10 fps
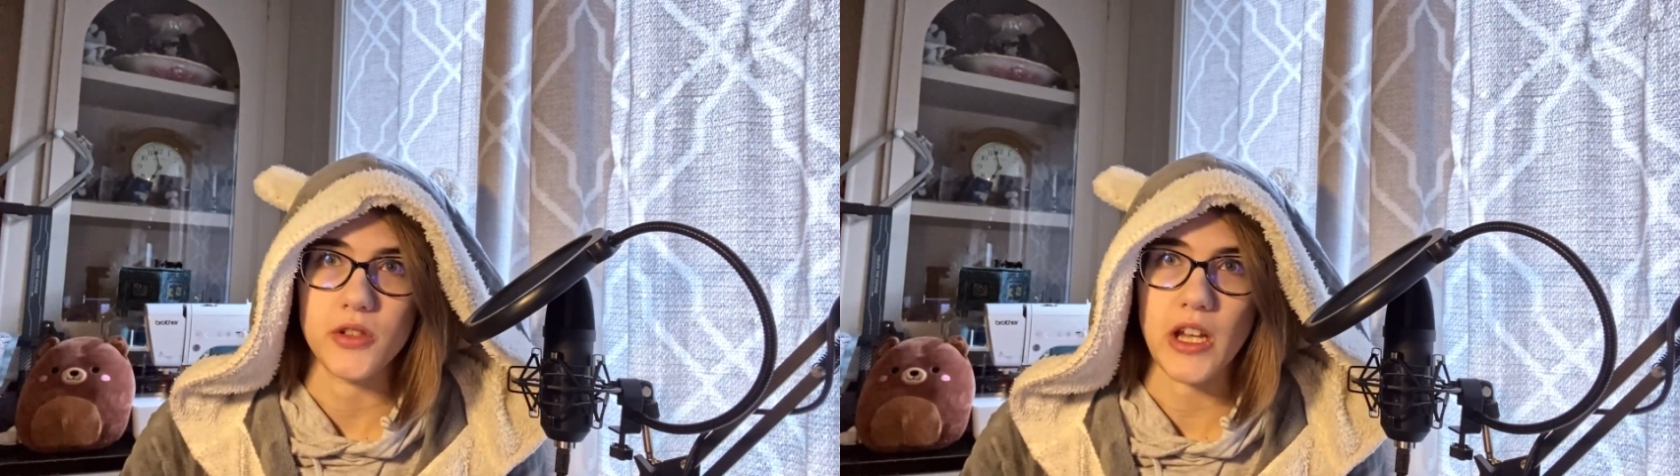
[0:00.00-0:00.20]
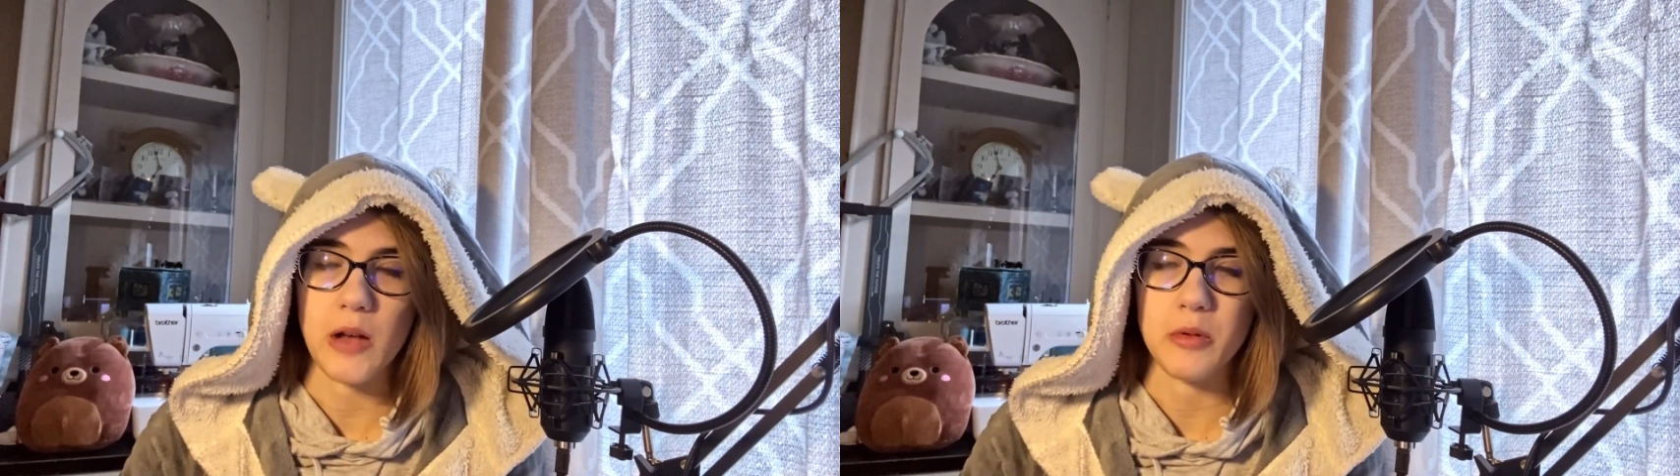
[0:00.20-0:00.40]

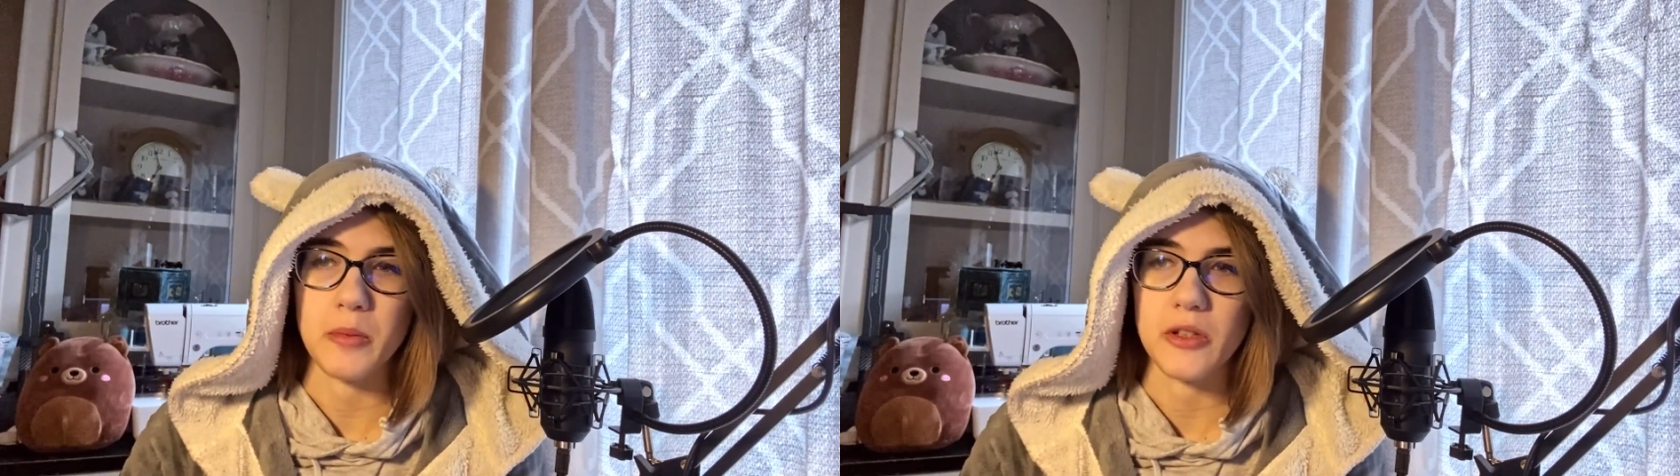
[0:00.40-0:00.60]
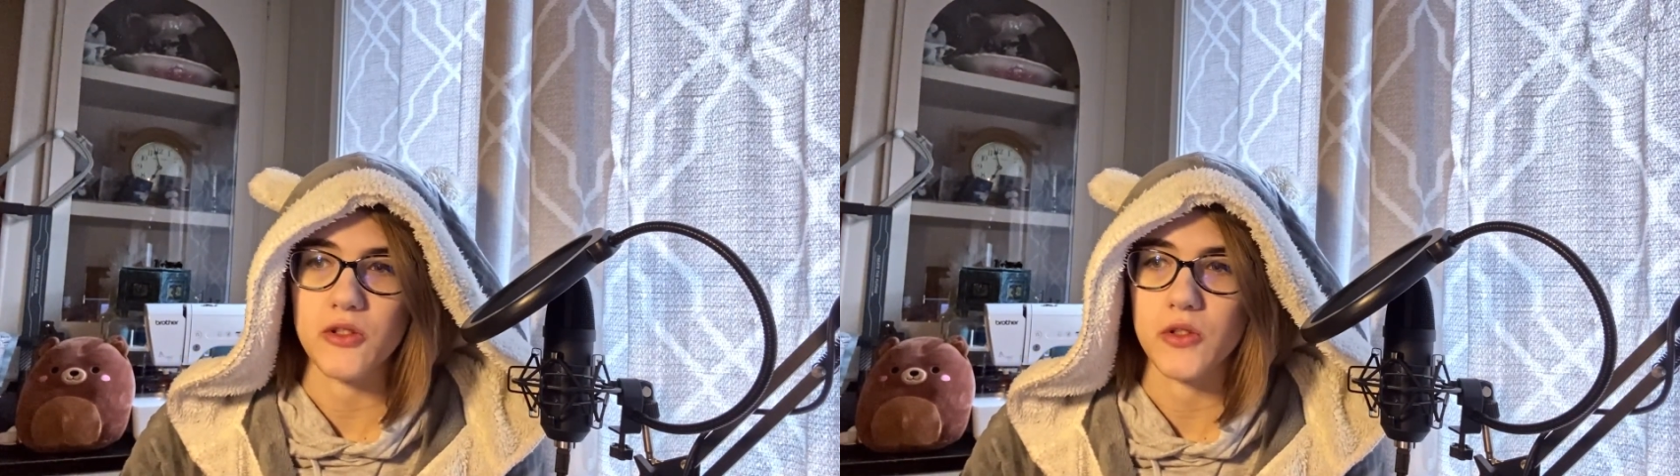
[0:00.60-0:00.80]
the Apple
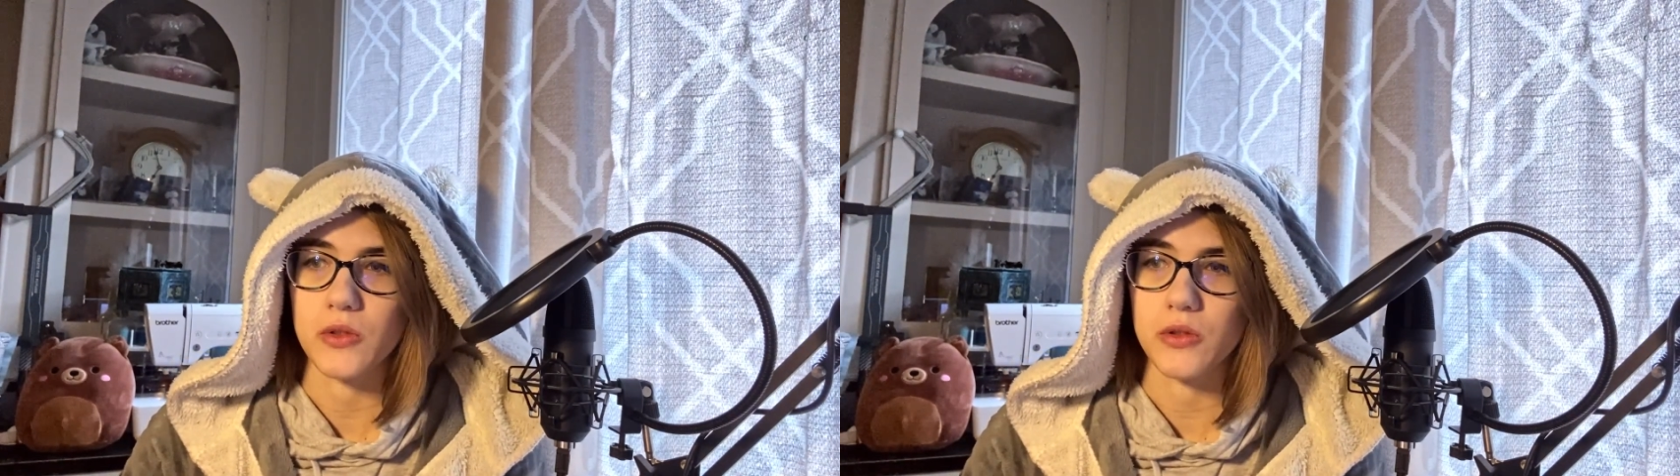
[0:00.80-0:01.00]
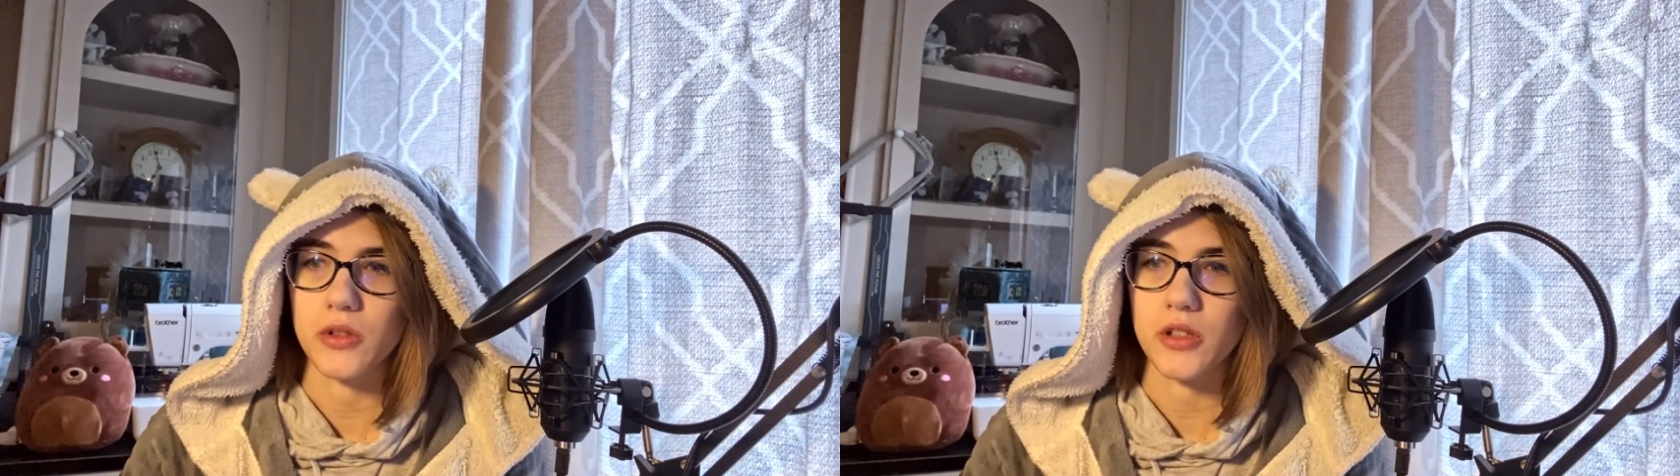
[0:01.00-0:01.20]

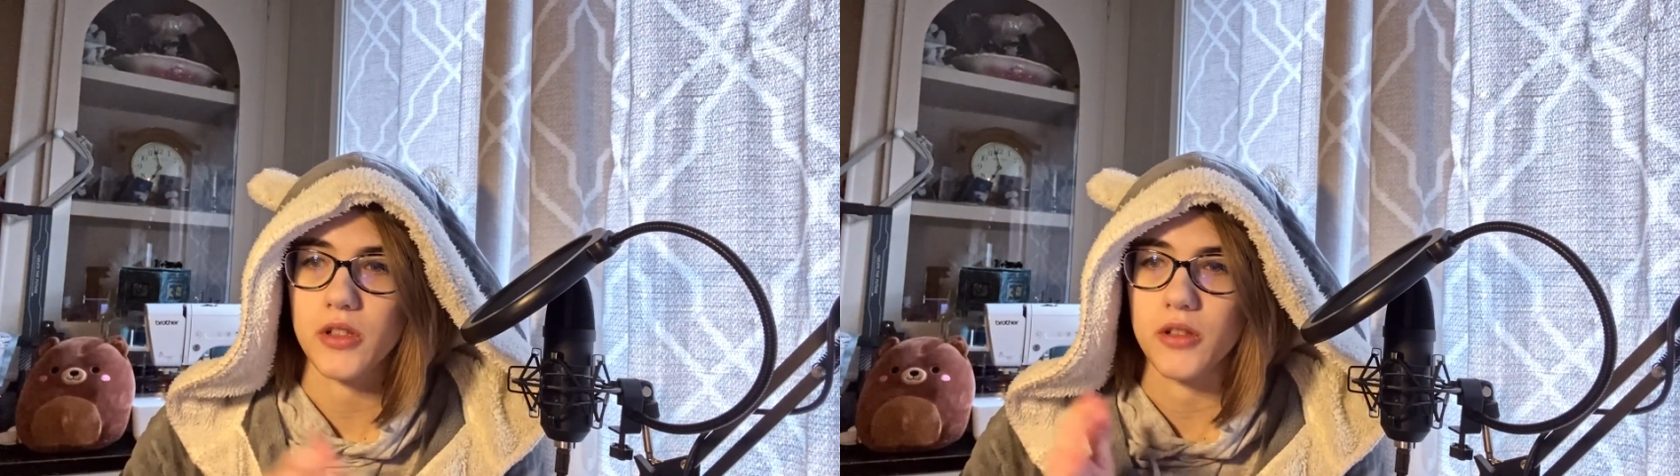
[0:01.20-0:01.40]
Pencil.